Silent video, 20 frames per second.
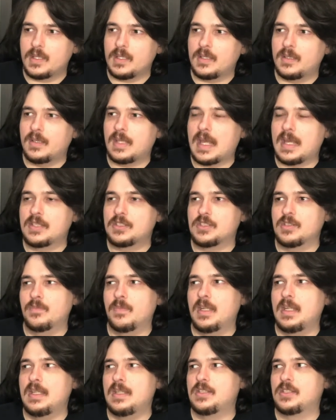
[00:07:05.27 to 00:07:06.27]
That's
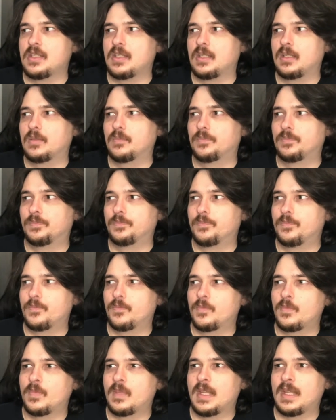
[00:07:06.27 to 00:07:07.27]
amazing.
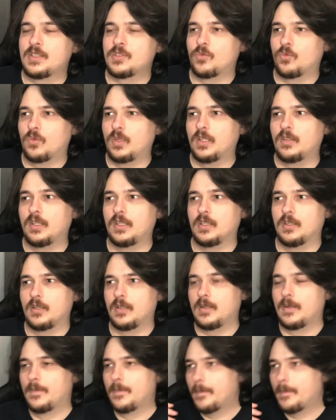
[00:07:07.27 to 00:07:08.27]
That's really good.